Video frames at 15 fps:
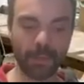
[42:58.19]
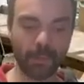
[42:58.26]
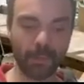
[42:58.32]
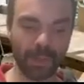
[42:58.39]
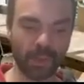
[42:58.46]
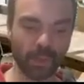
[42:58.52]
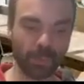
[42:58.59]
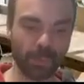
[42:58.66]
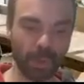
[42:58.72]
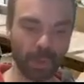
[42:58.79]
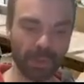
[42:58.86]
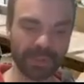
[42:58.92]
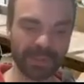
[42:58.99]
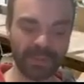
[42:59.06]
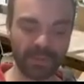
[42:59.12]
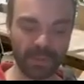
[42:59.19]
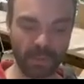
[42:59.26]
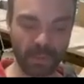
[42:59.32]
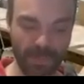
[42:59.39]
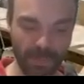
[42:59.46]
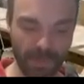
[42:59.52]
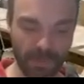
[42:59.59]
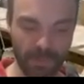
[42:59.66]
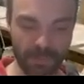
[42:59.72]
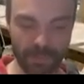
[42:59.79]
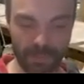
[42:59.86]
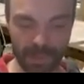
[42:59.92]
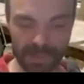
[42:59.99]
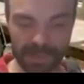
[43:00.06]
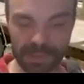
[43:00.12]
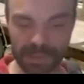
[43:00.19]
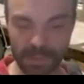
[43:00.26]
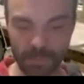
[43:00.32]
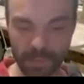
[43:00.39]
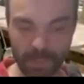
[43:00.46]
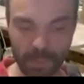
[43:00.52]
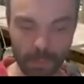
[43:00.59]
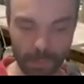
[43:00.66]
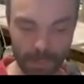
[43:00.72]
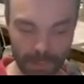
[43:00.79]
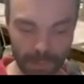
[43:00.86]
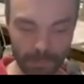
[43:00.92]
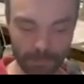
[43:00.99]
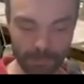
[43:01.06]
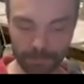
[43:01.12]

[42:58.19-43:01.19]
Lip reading: which block is in the gripper. This is done with holding.